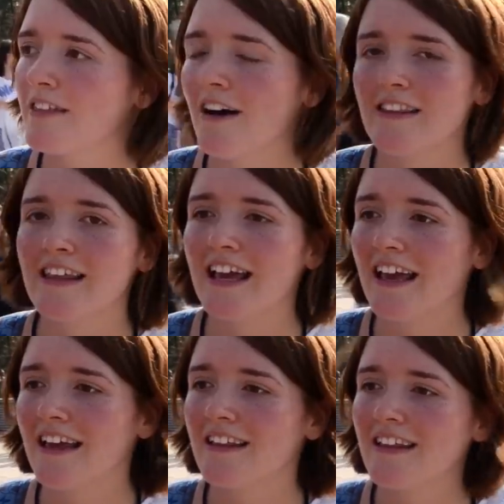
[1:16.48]
thought
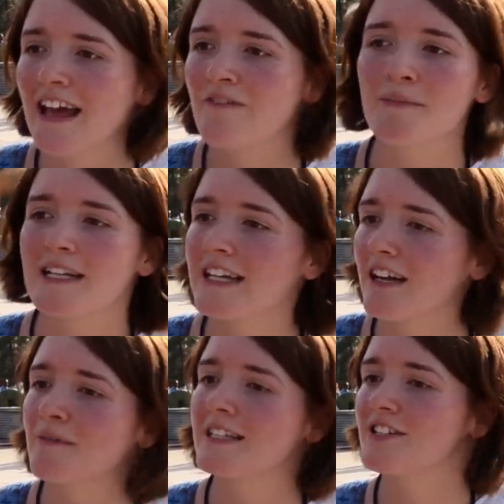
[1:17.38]
that everybody
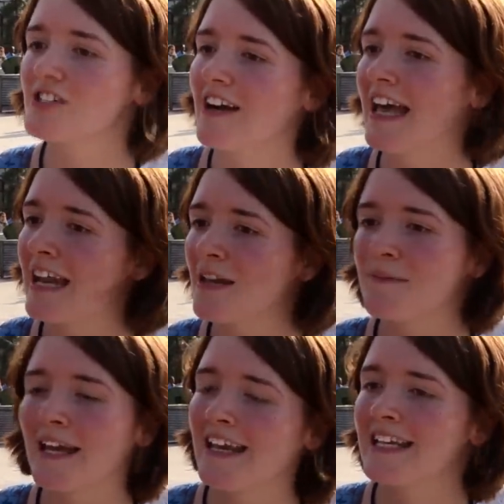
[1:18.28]
here would enjoy it and it'd
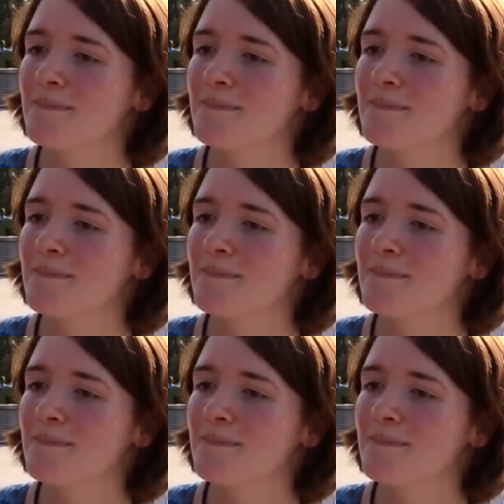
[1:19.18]
be a nice